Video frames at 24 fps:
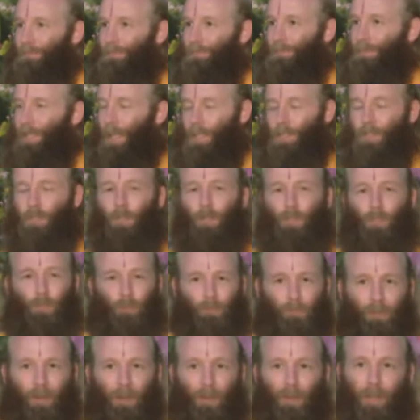That's also
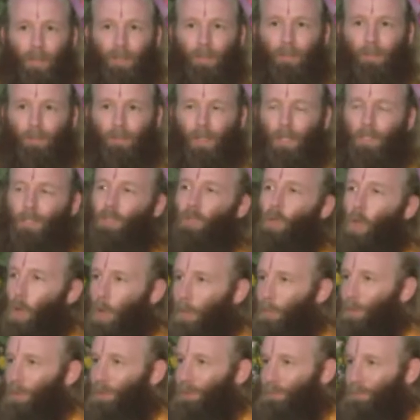that's
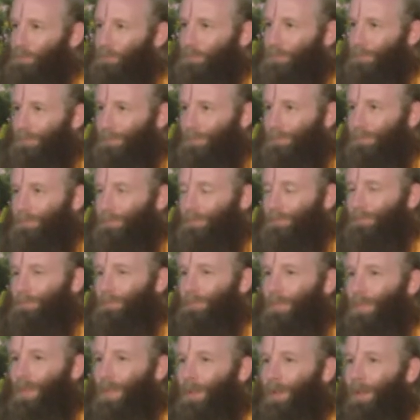normal.
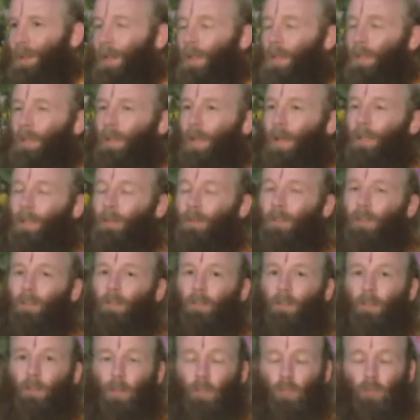Then
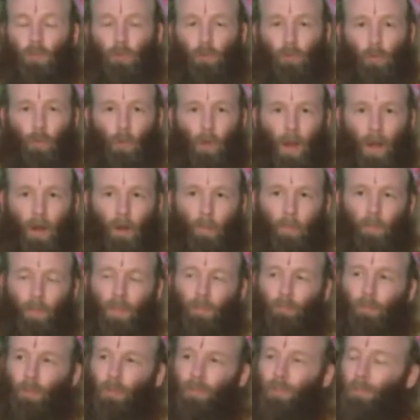the two rare
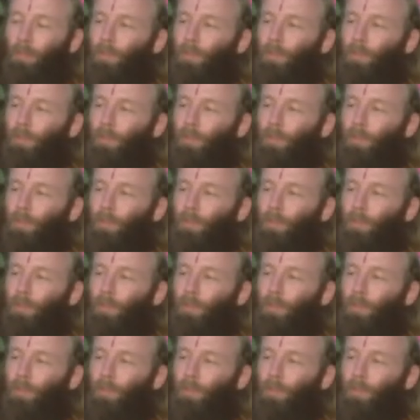people to